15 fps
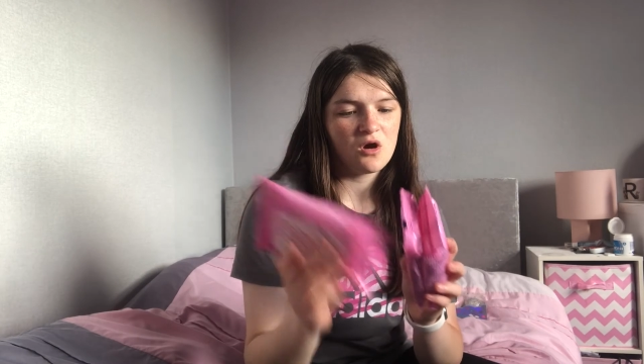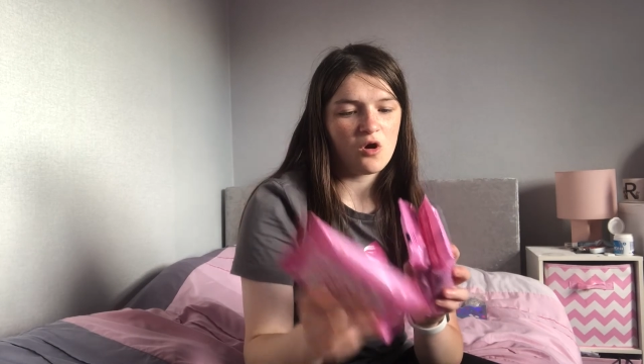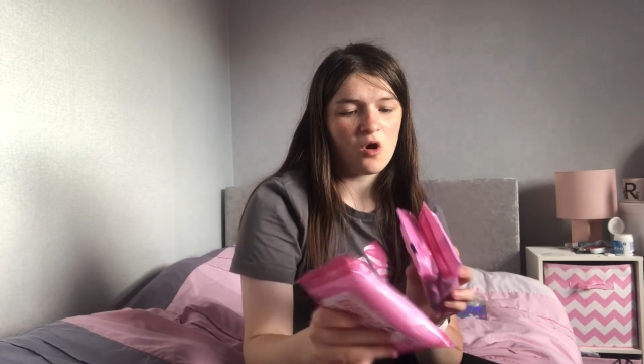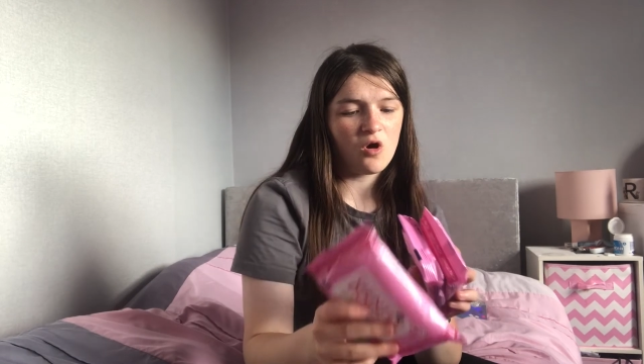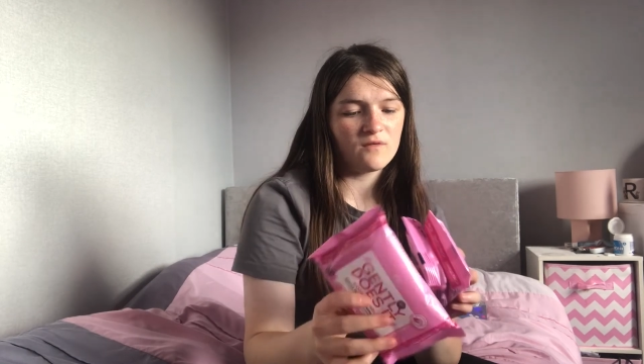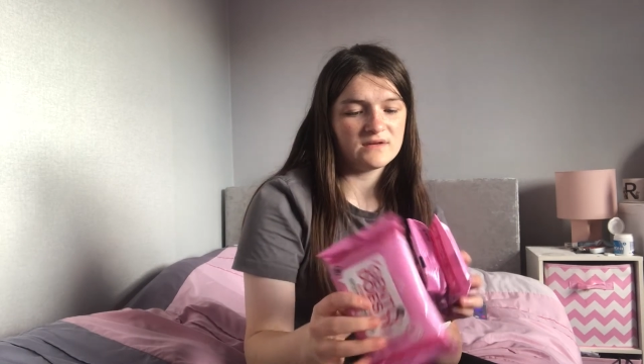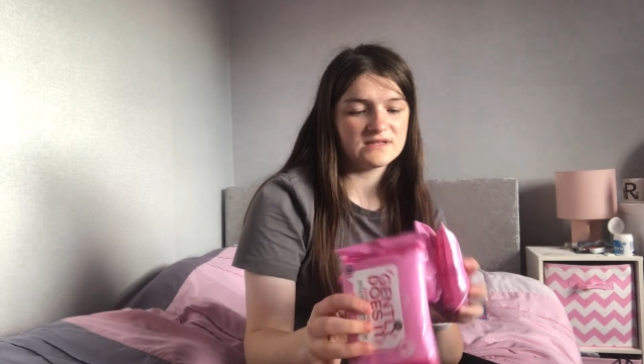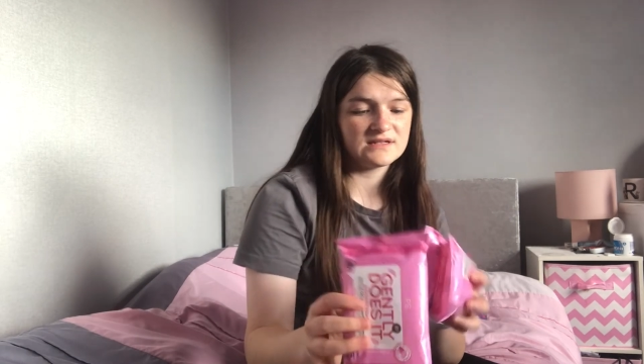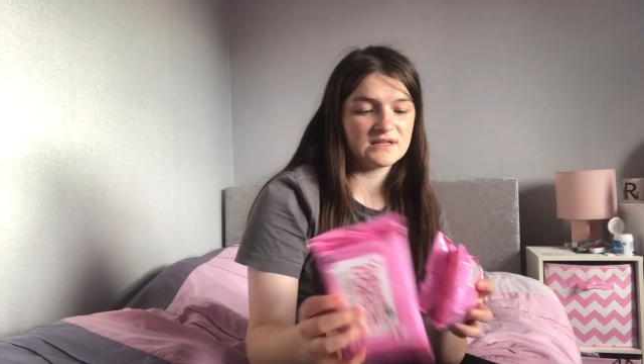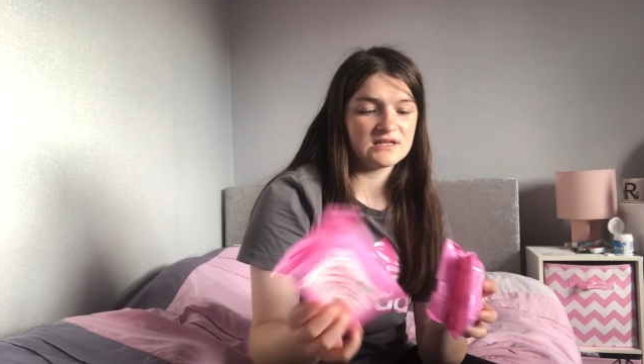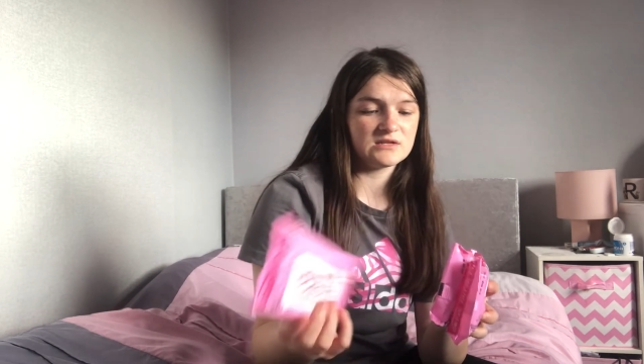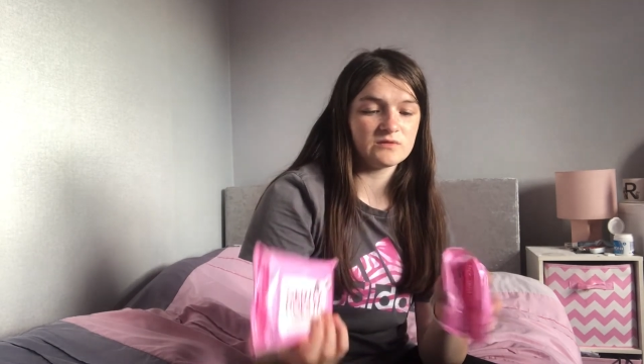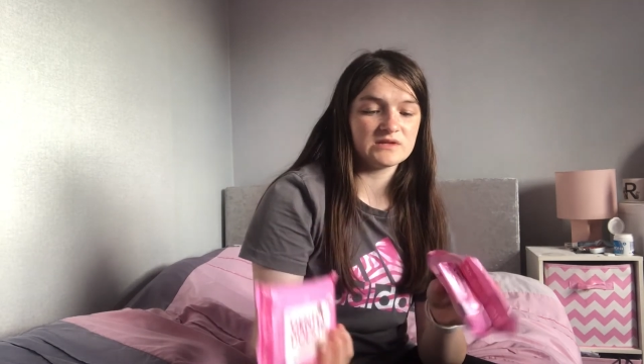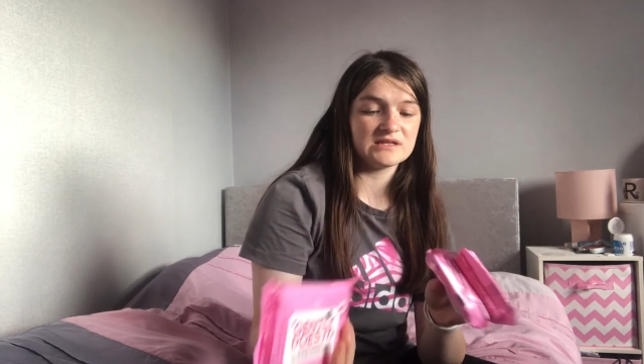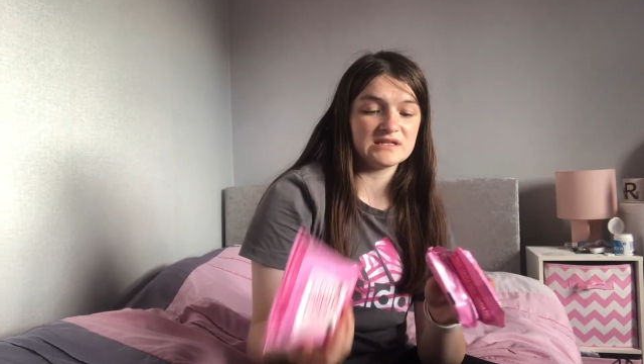Obviously
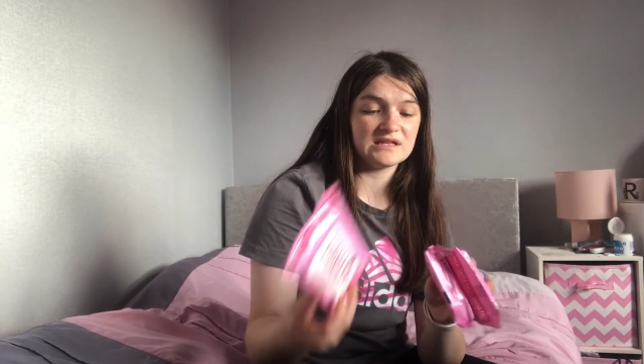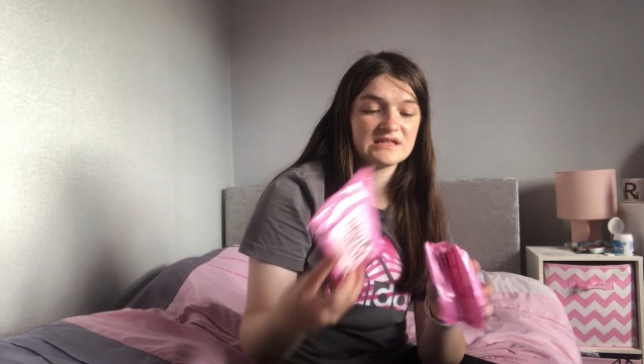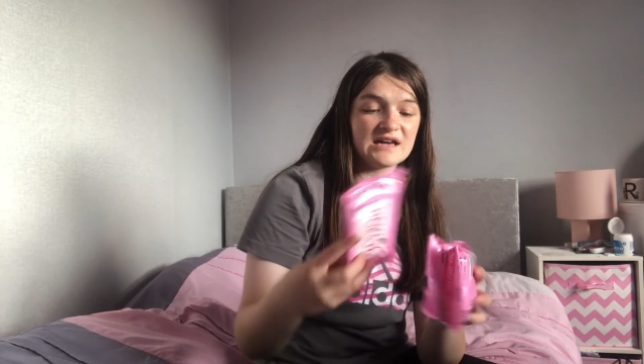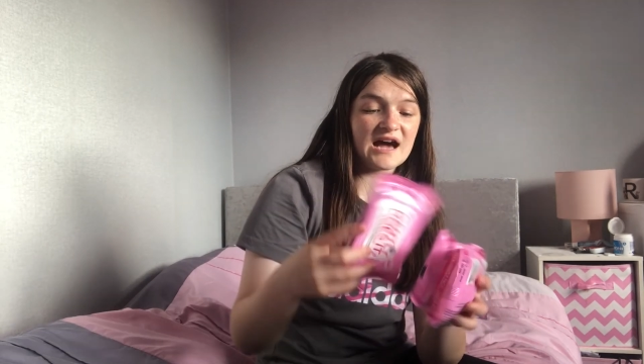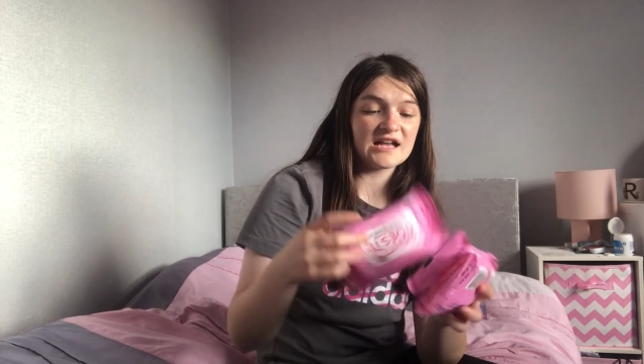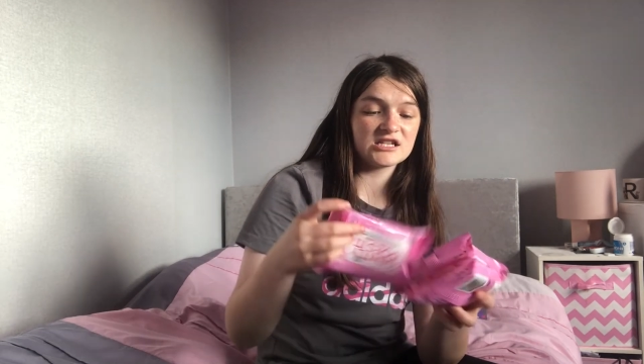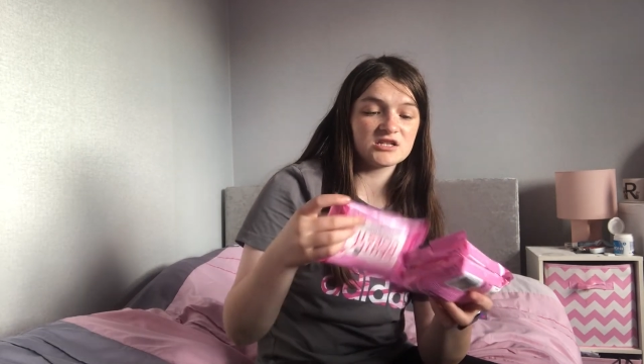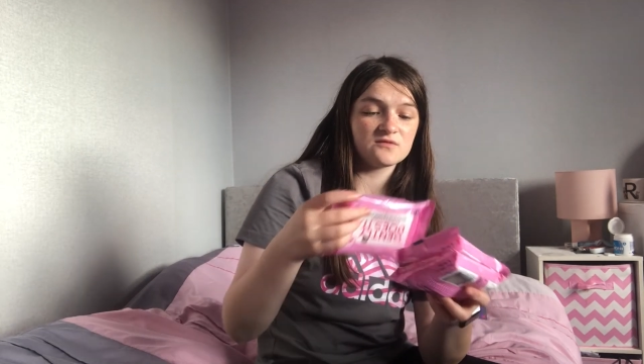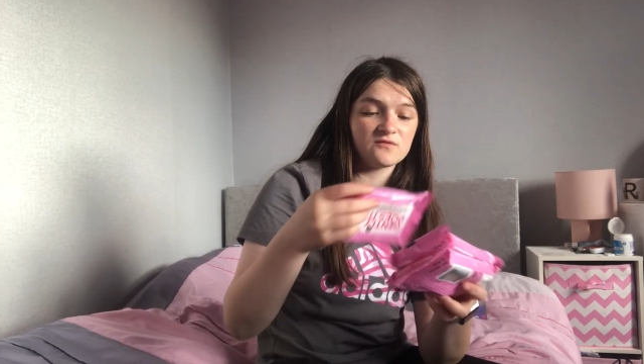this one's detached